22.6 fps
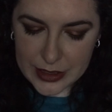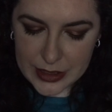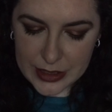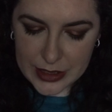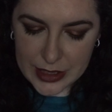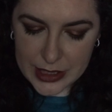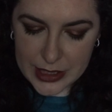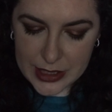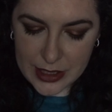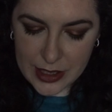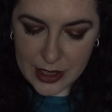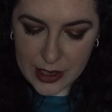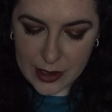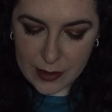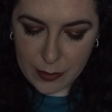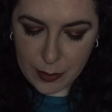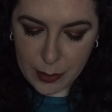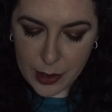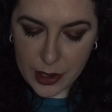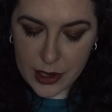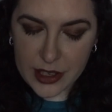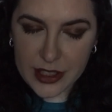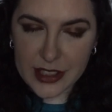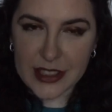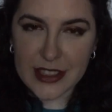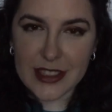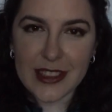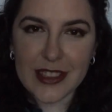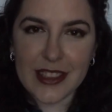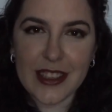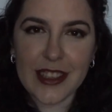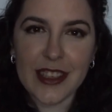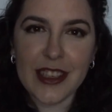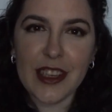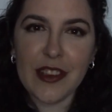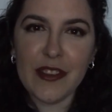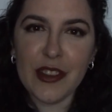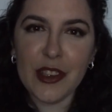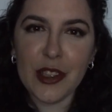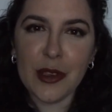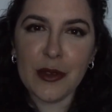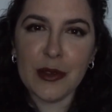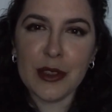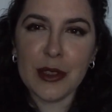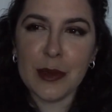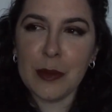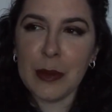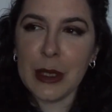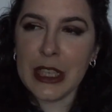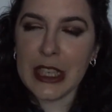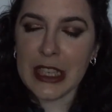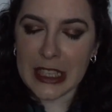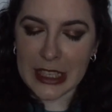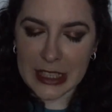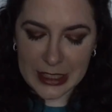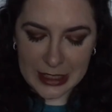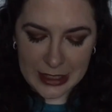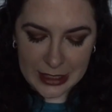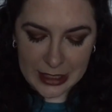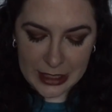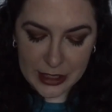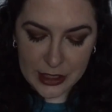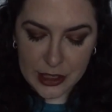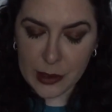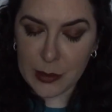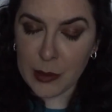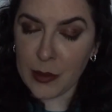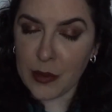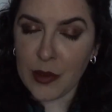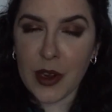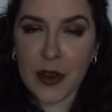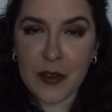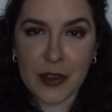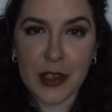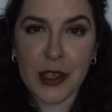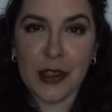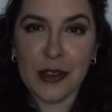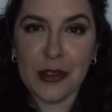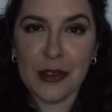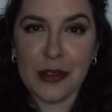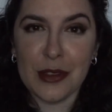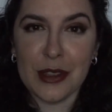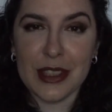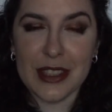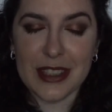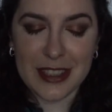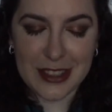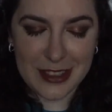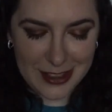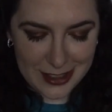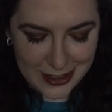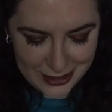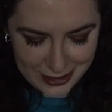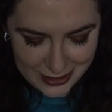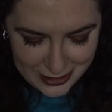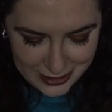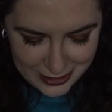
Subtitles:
that's a lot of product. Even though it was a mini, it took me forever to go through this.